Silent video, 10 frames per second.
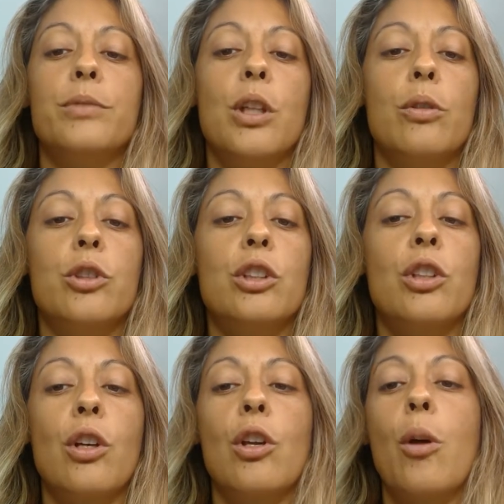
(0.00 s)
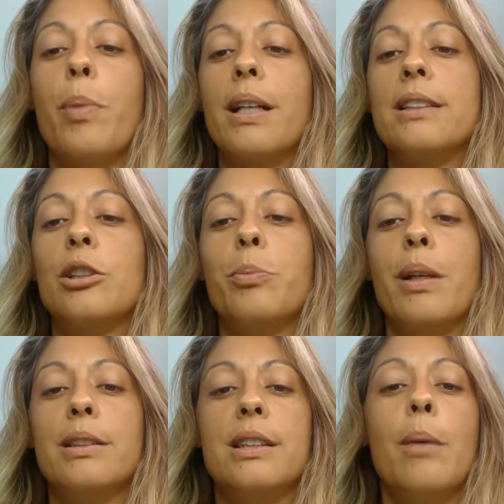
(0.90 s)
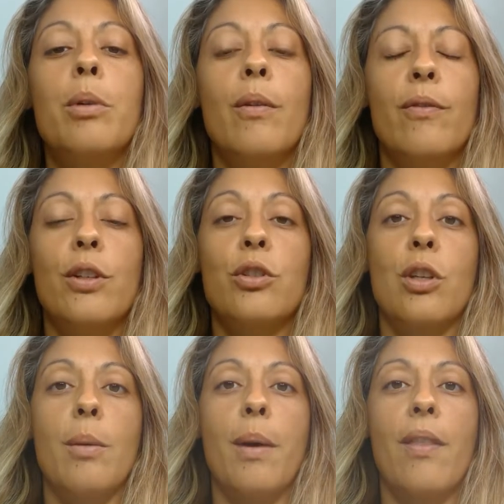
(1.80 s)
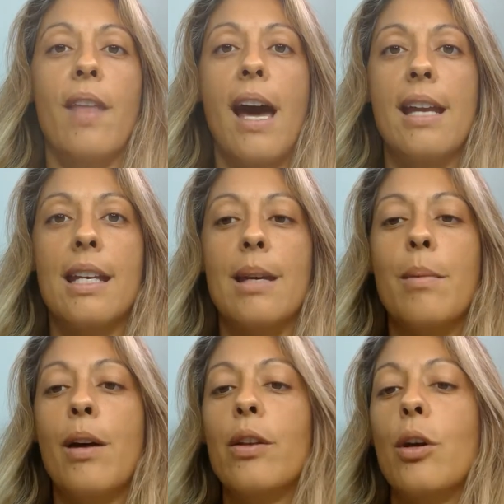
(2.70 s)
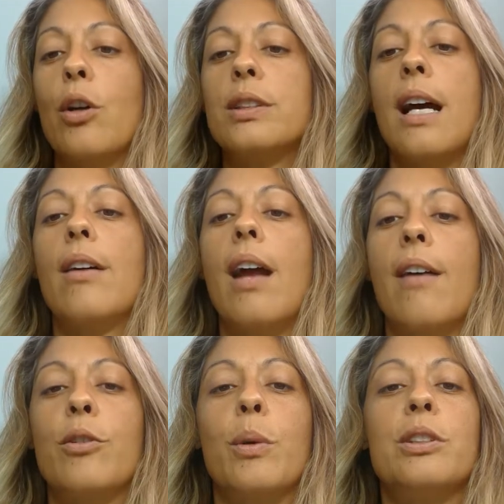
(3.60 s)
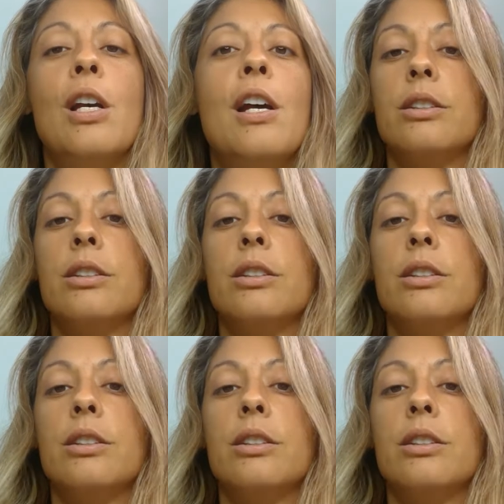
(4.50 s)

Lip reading: So just so you know, because there's been some confusion about that email that goes out afterwards.